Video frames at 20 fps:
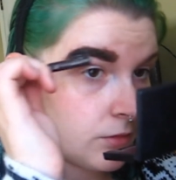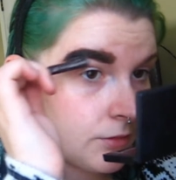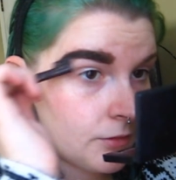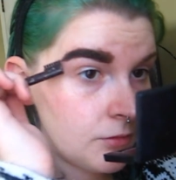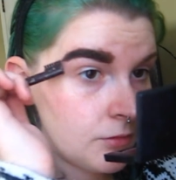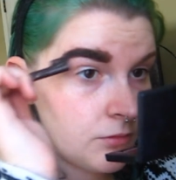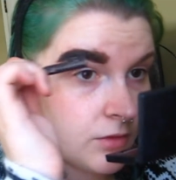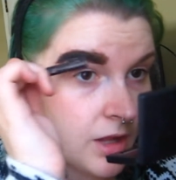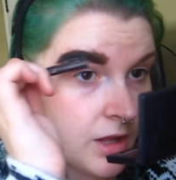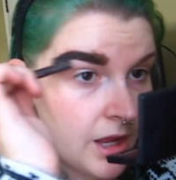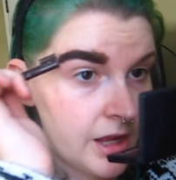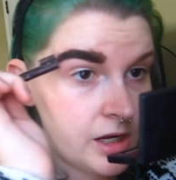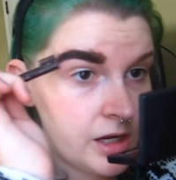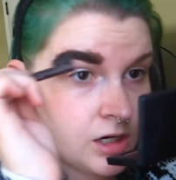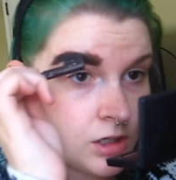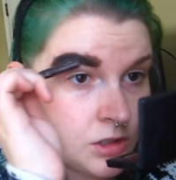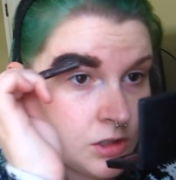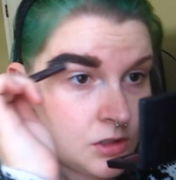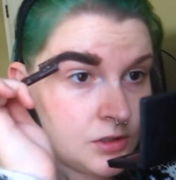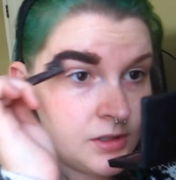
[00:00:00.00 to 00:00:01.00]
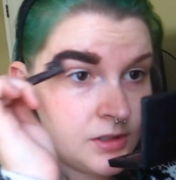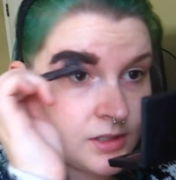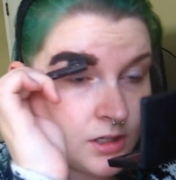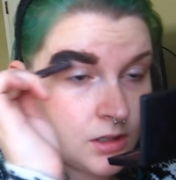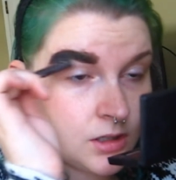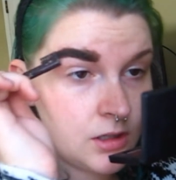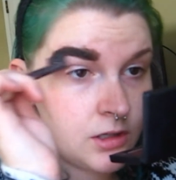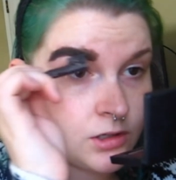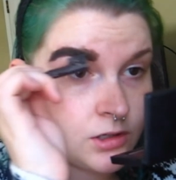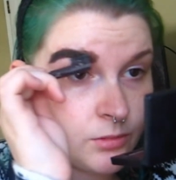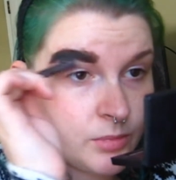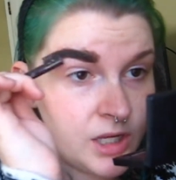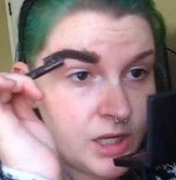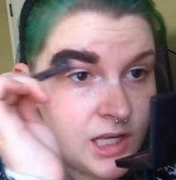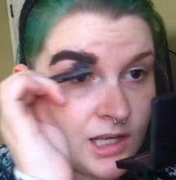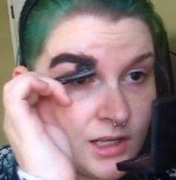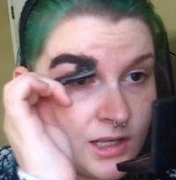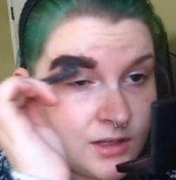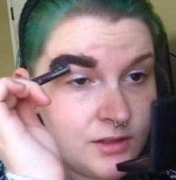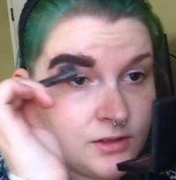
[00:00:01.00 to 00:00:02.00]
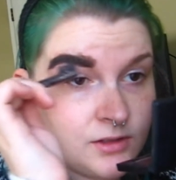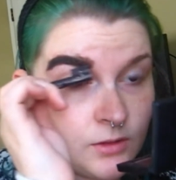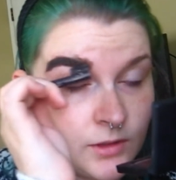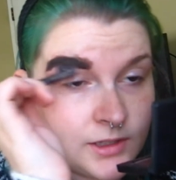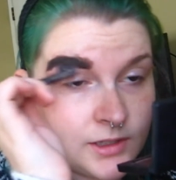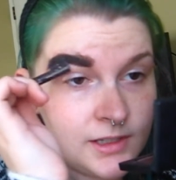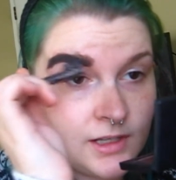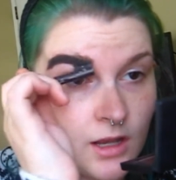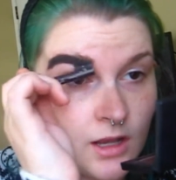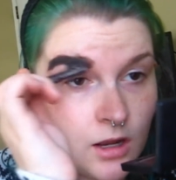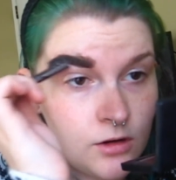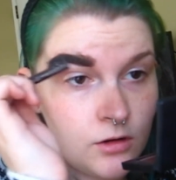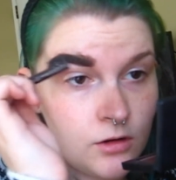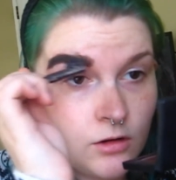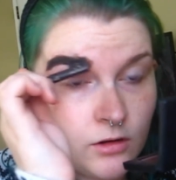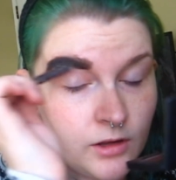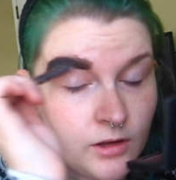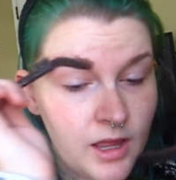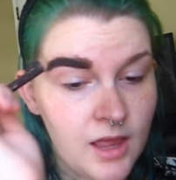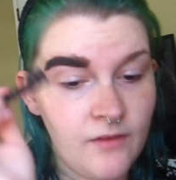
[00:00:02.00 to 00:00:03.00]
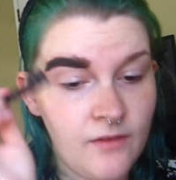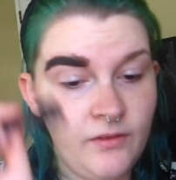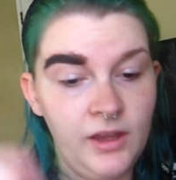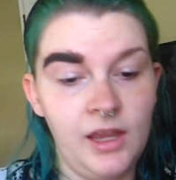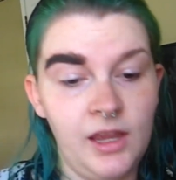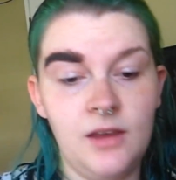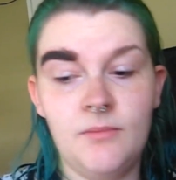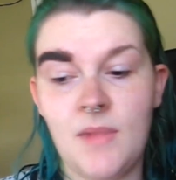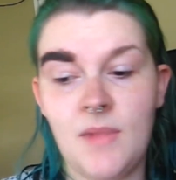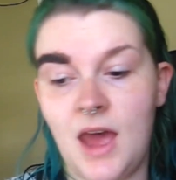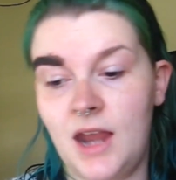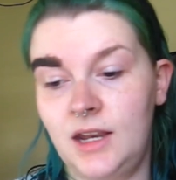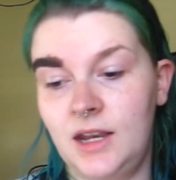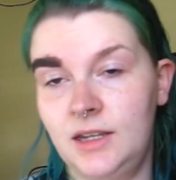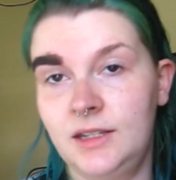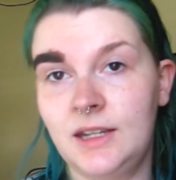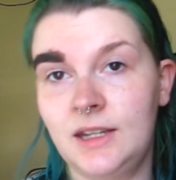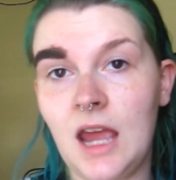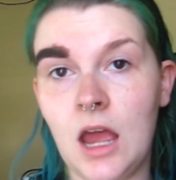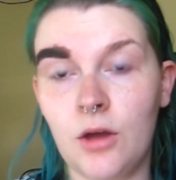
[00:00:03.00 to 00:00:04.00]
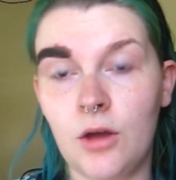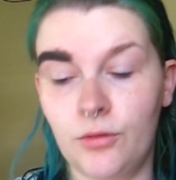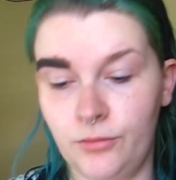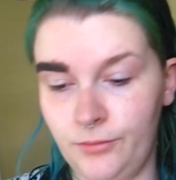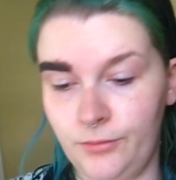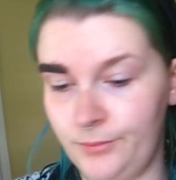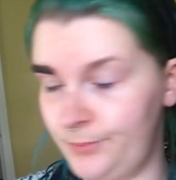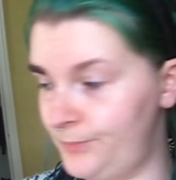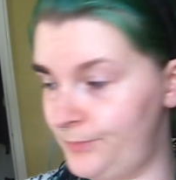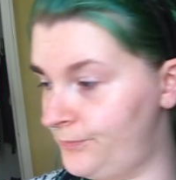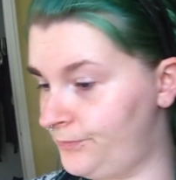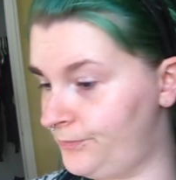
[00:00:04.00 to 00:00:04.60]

through the hairs a little bit so it's not all heavy and matted down.